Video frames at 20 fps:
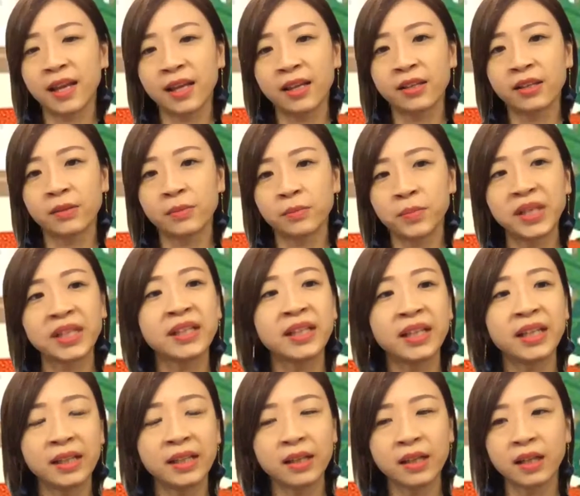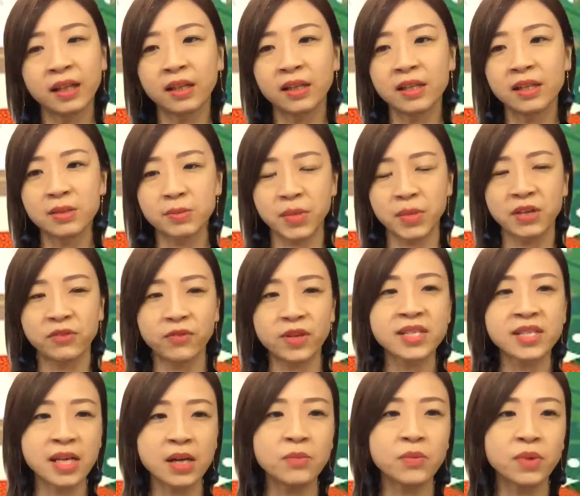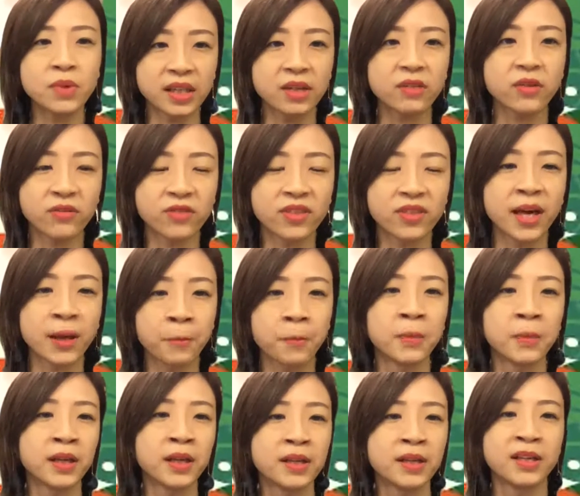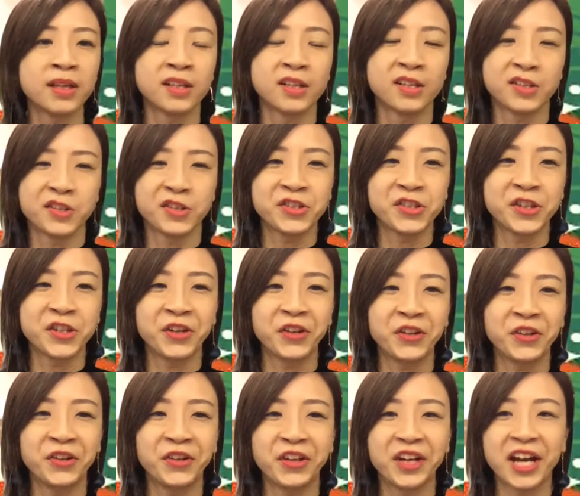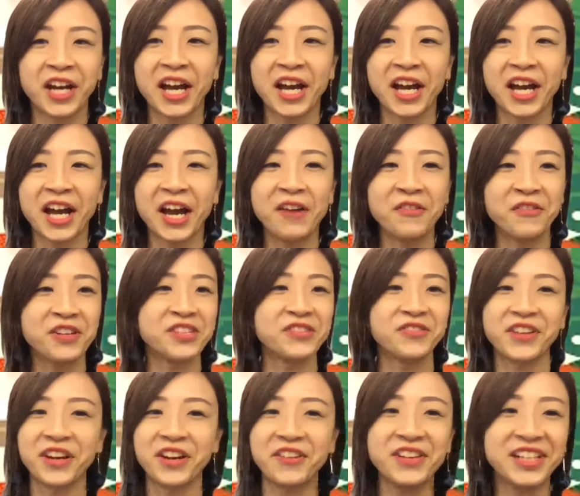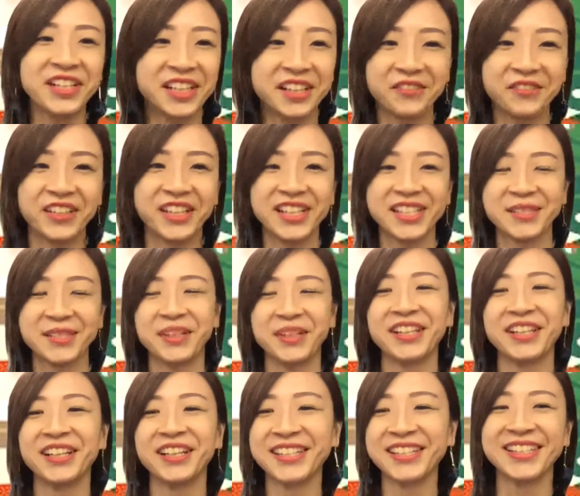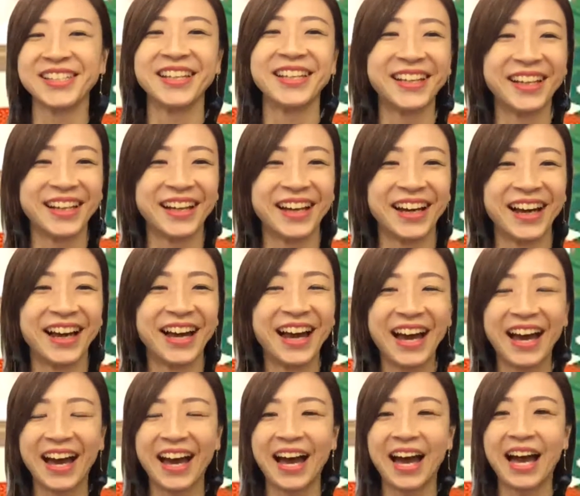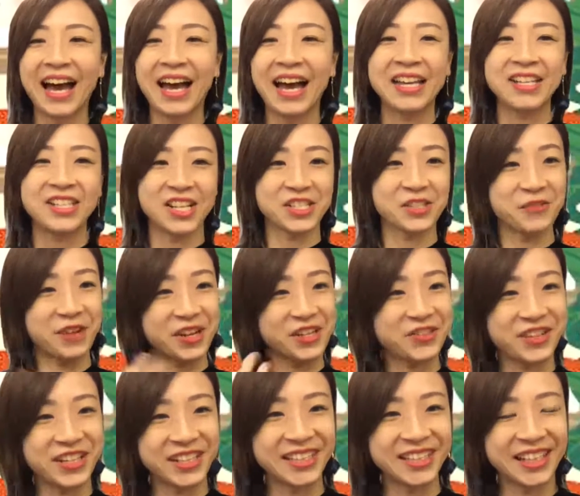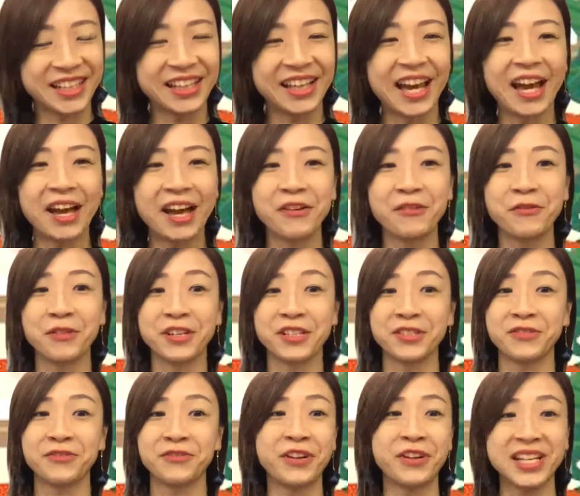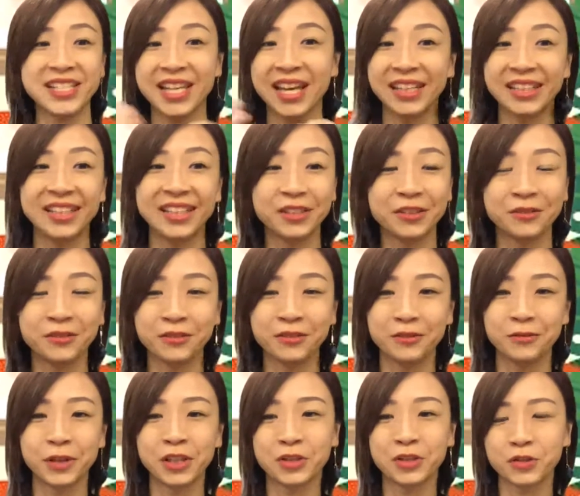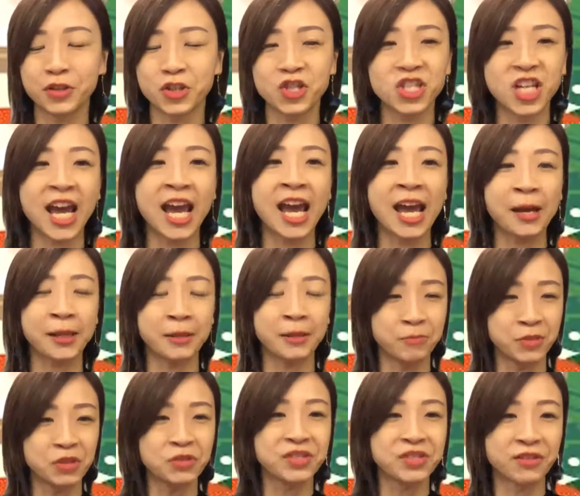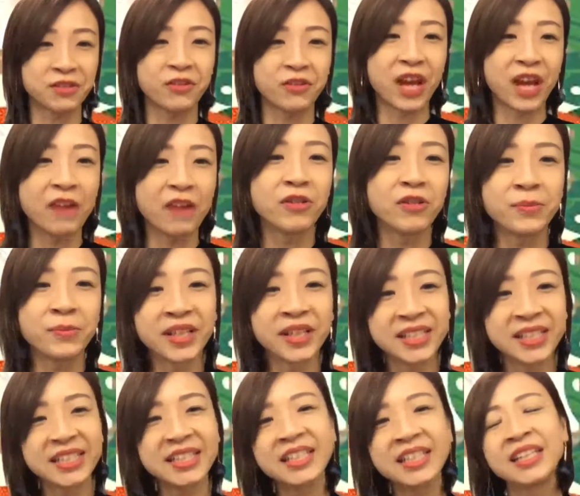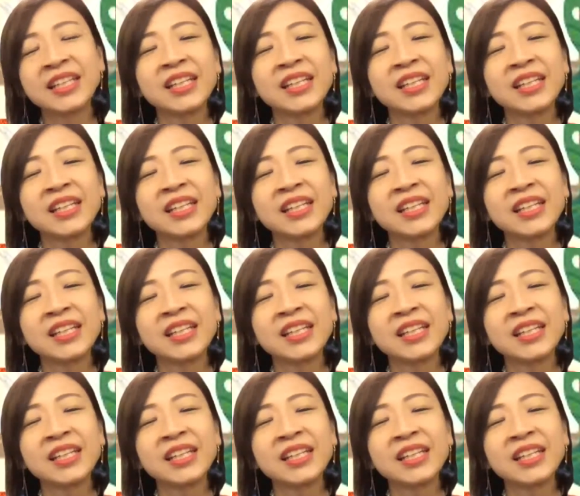and Ding Ling it's my first time working with them, so I was very nervous because I just graduated. I was very excited to want to share music with everybody.